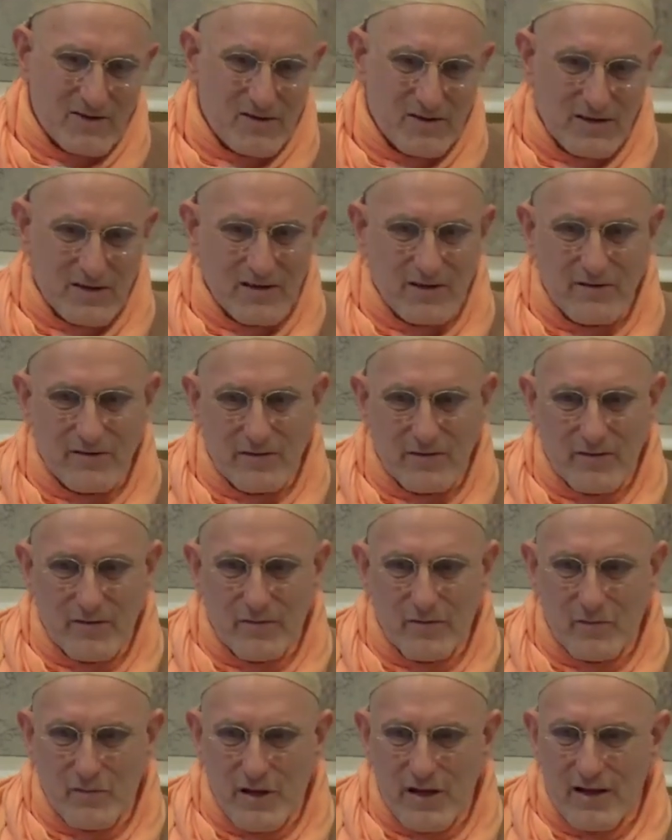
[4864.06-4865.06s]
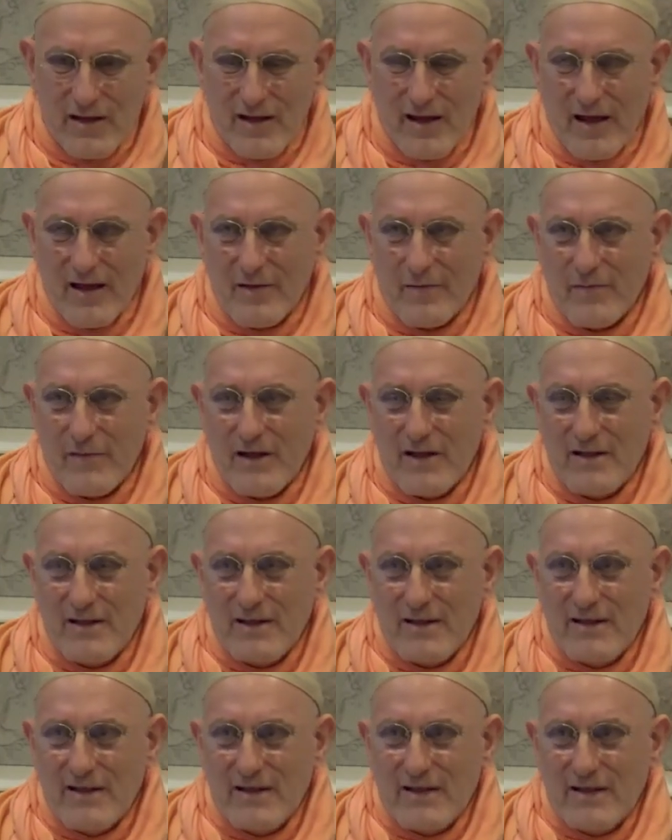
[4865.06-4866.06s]
it's not actually,
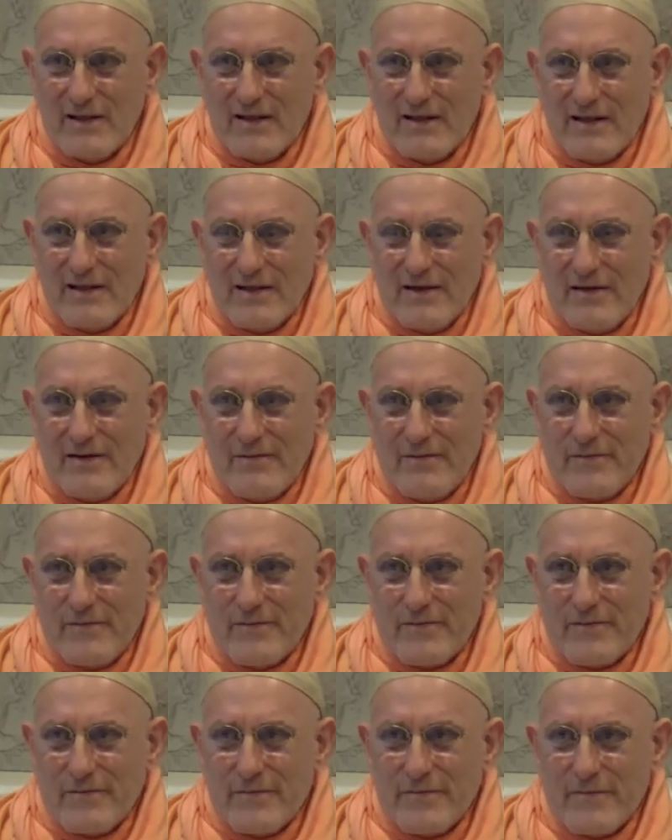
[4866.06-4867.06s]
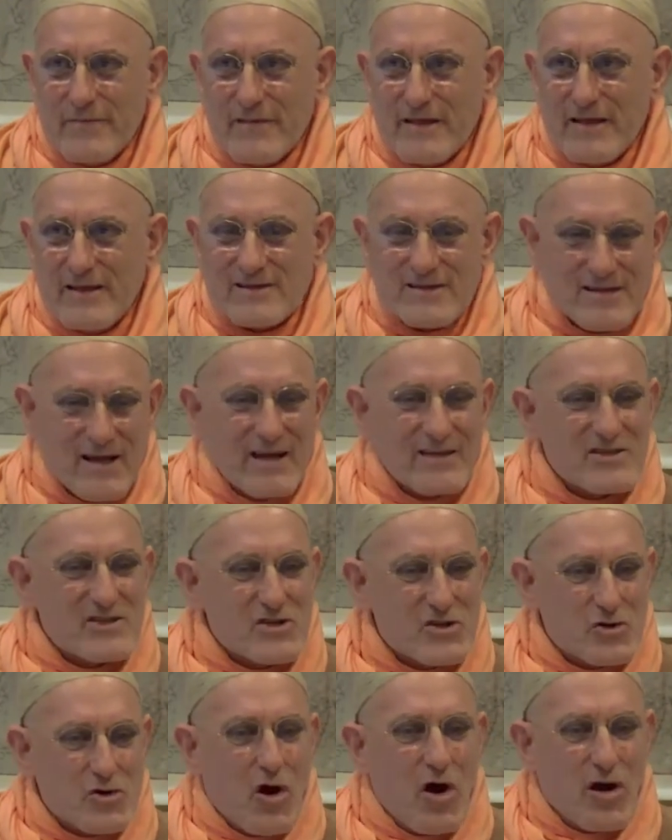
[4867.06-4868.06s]
it's
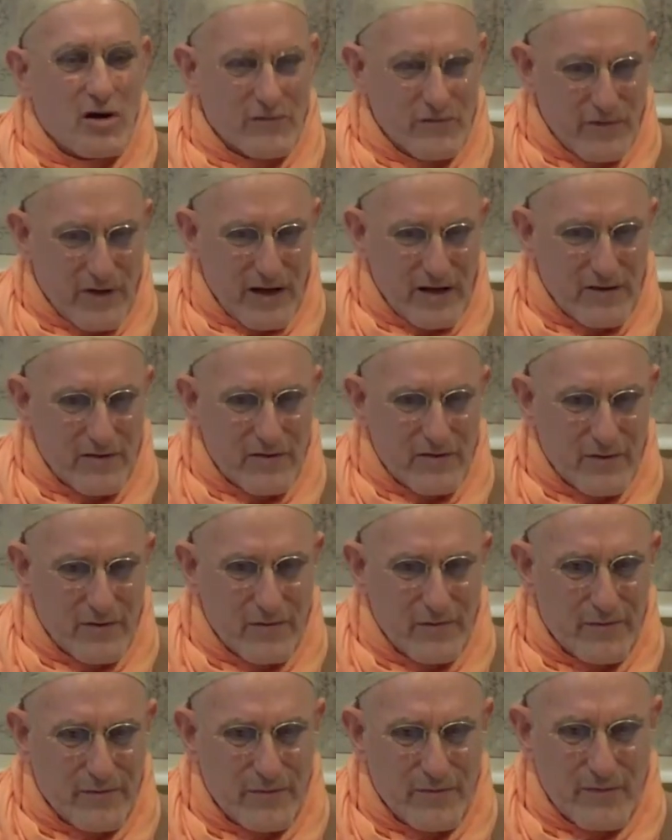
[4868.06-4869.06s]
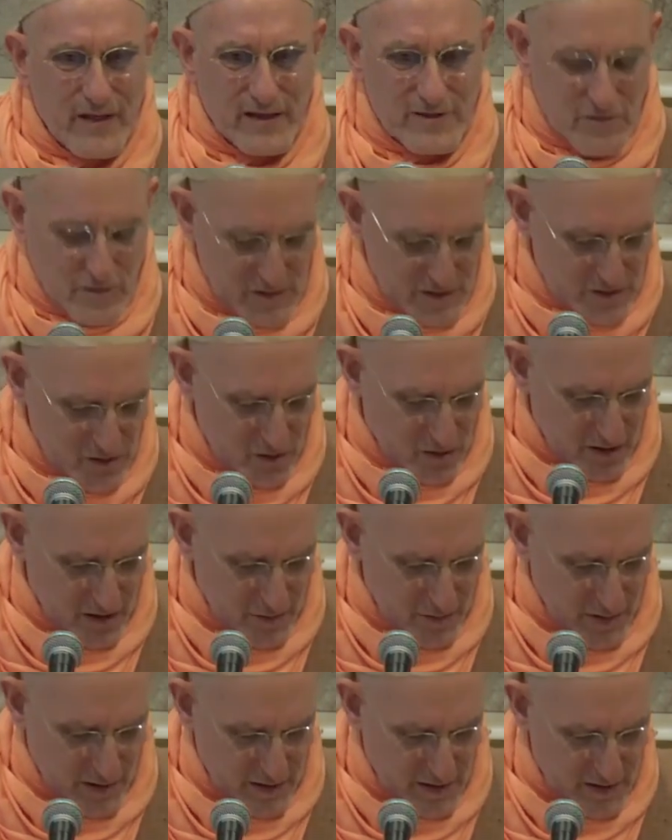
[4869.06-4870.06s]
not strong faith.
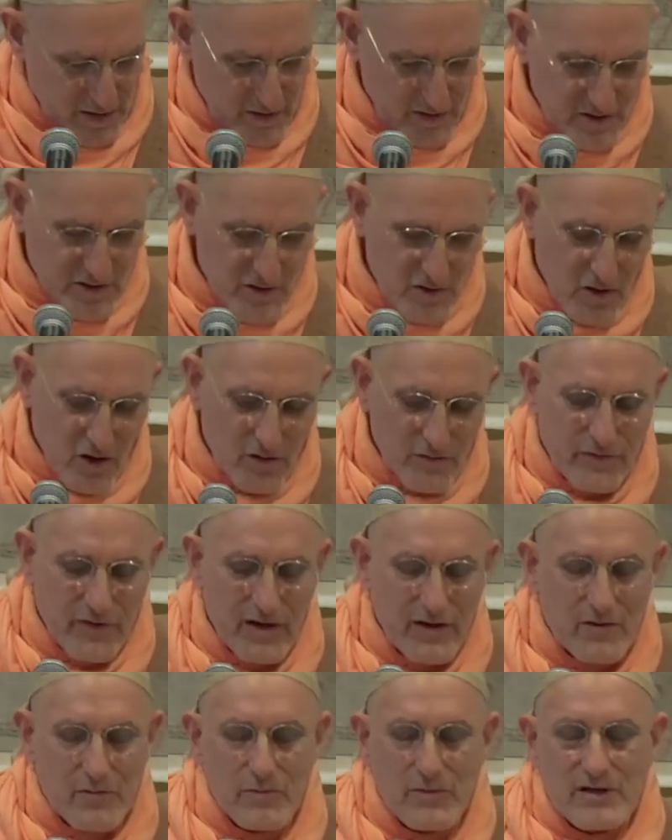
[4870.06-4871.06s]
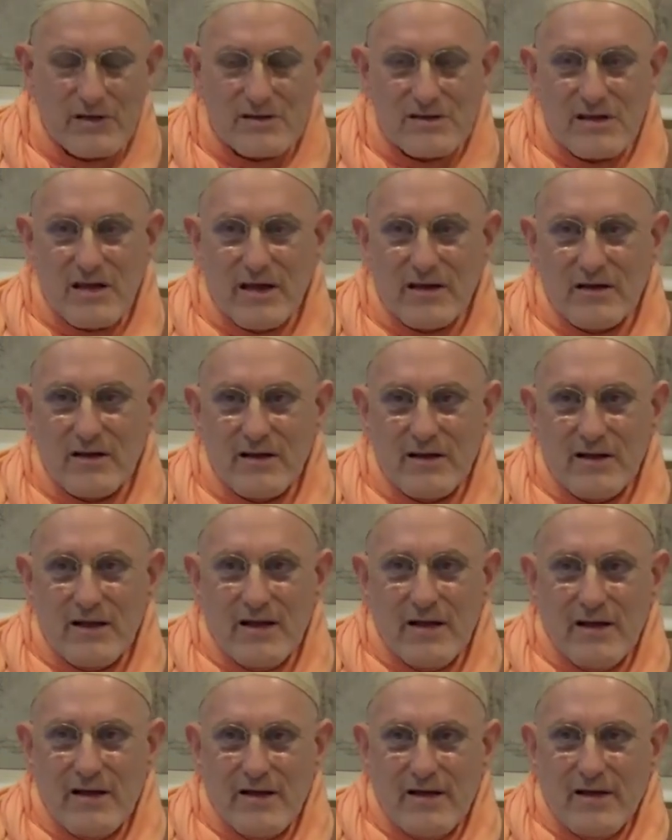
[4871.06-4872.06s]
That's what it's talking about here. Strong faith
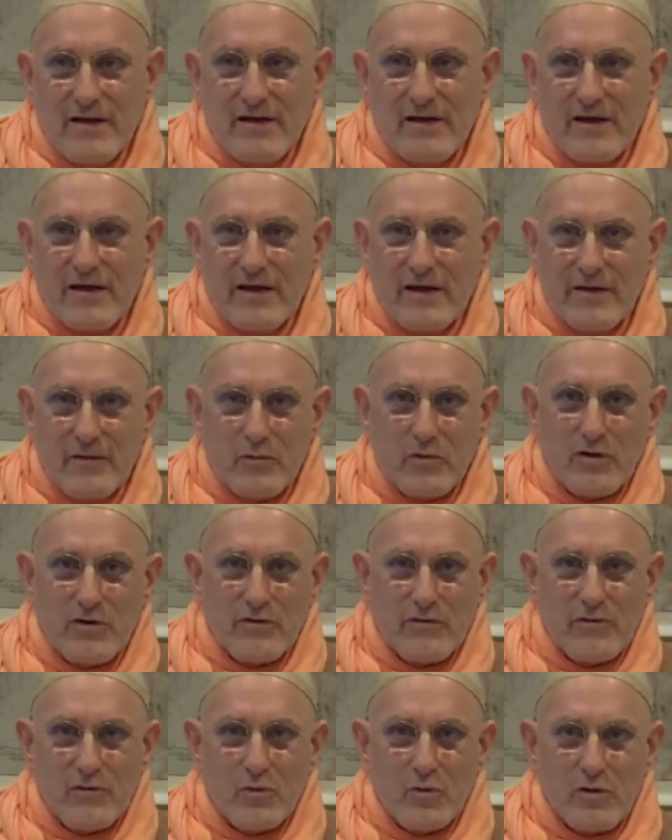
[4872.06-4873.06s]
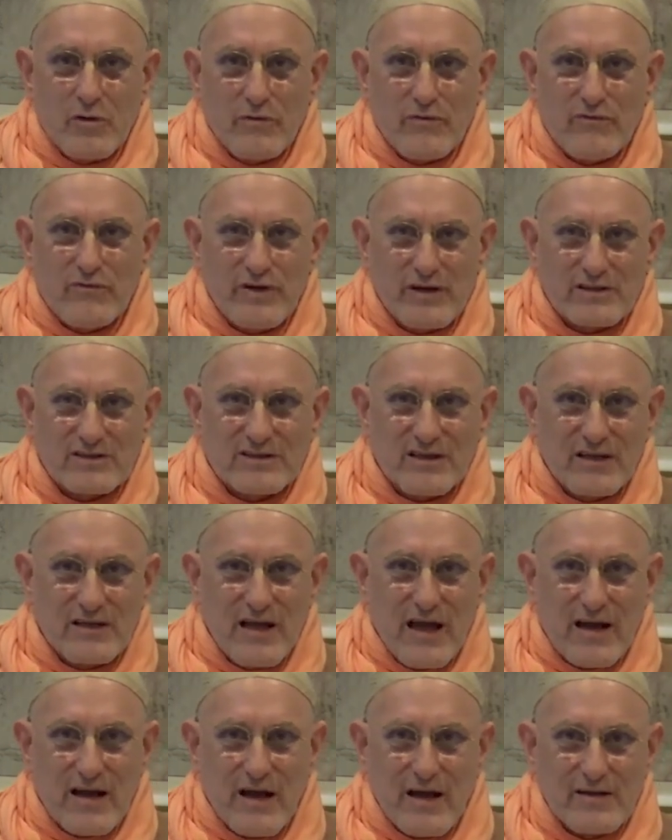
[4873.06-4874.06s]
means then it,
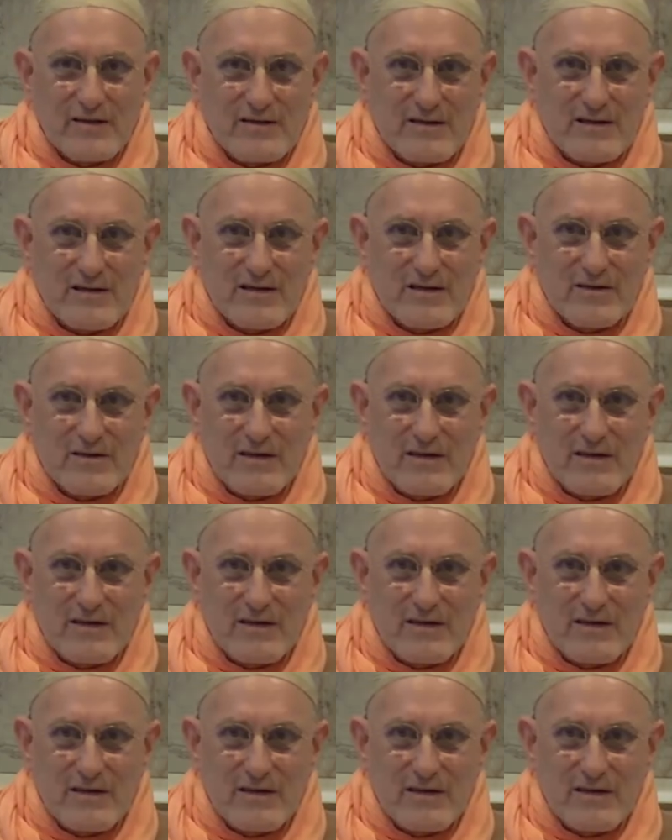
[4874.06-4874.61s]
we're fixed in